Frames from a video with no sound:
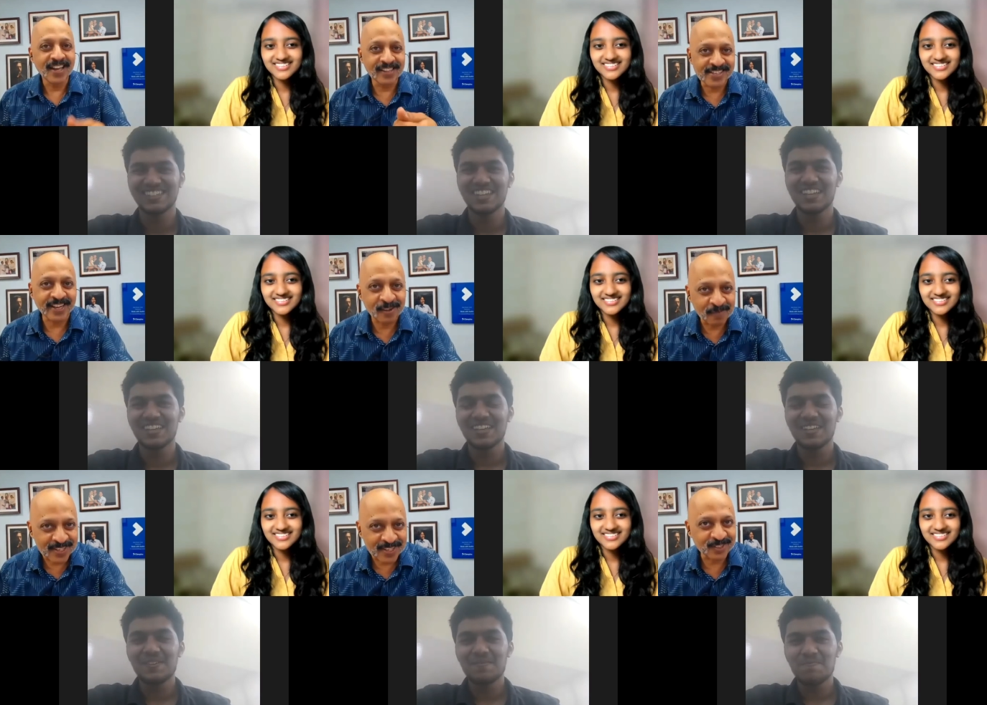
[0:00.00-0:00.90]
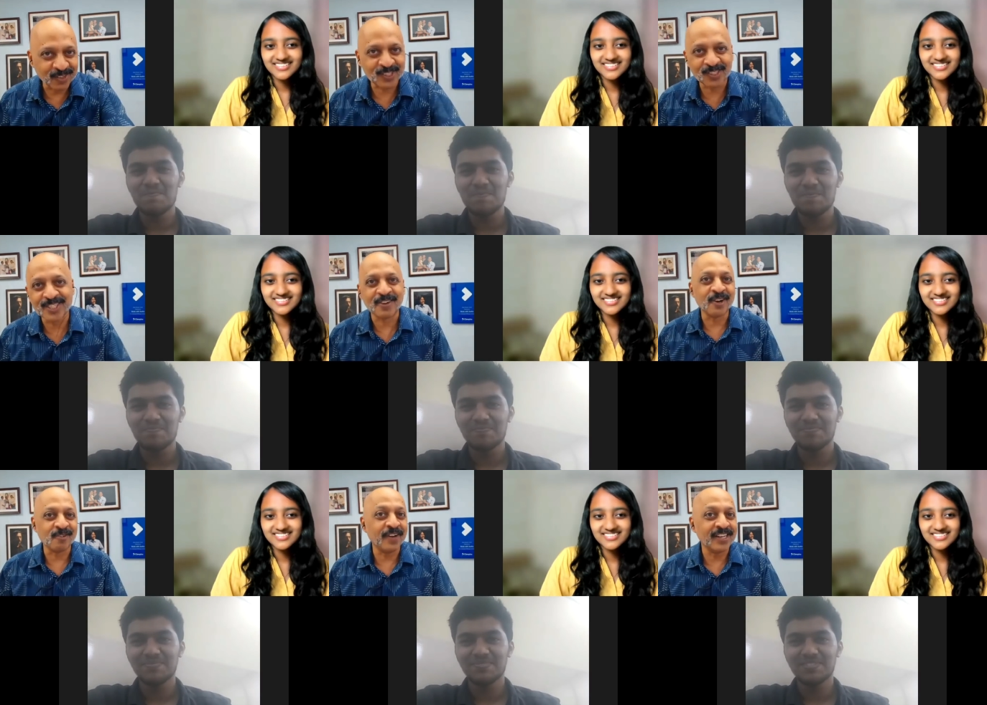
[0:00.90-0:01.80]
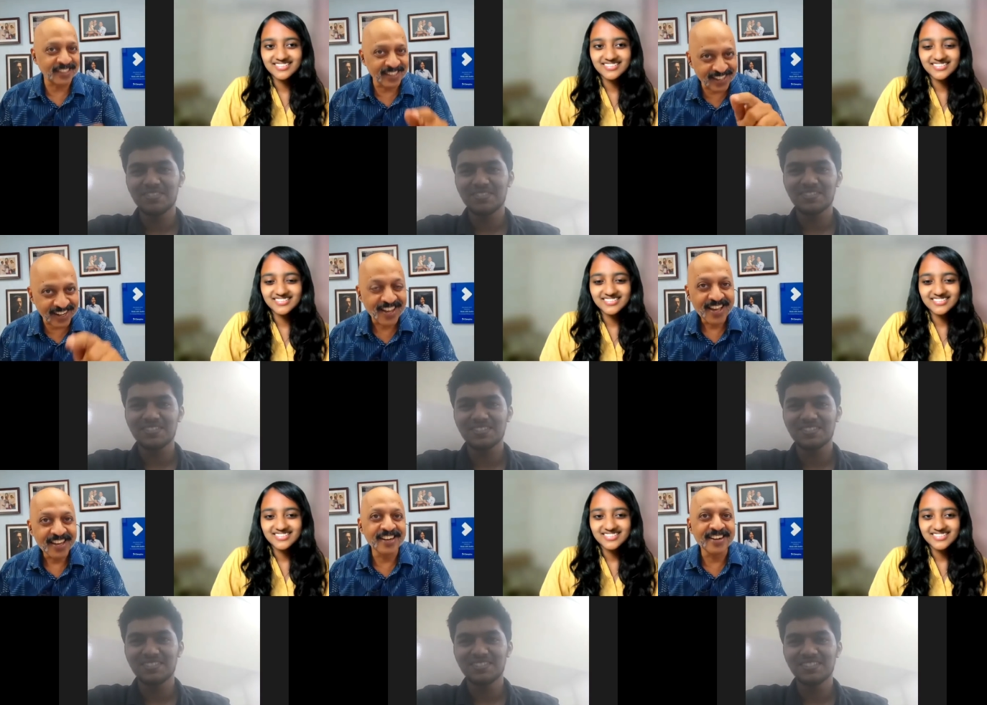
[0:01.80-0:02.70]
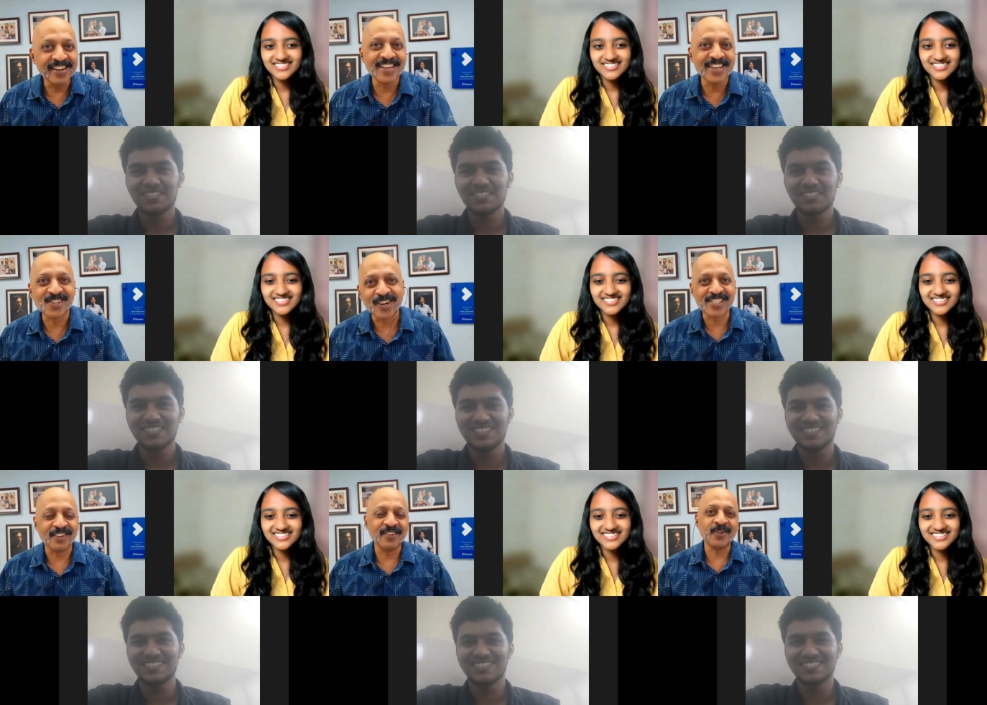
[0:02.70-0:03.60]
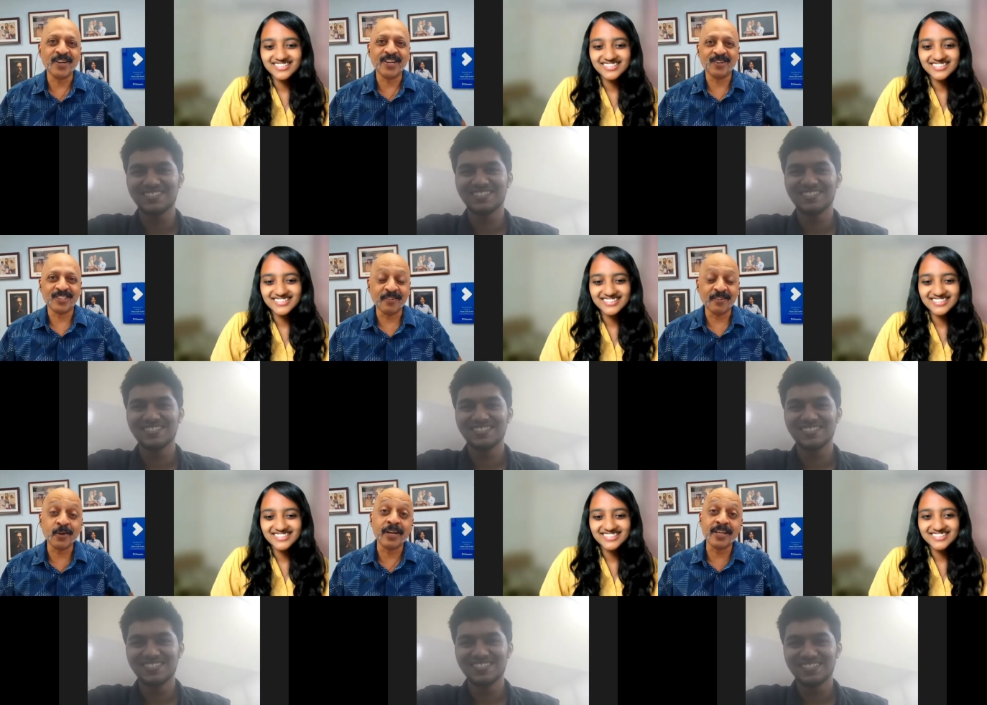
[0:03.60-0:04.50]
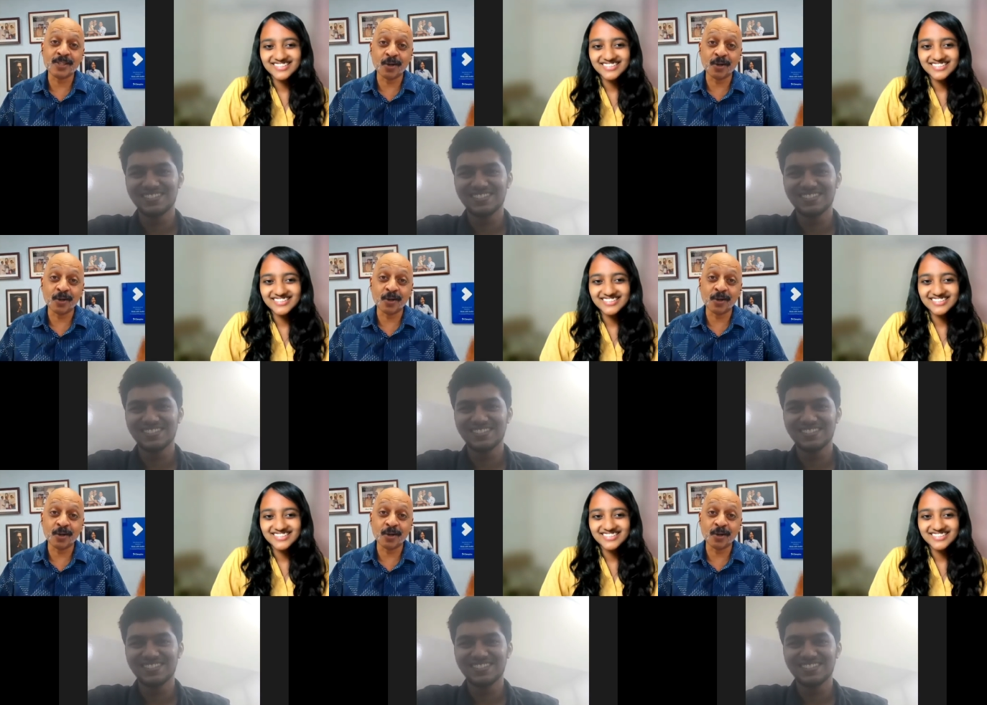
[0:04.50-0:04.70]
Speaker 1: And the second message was to this friend of mine saying that he indeed has got a 720 on 720.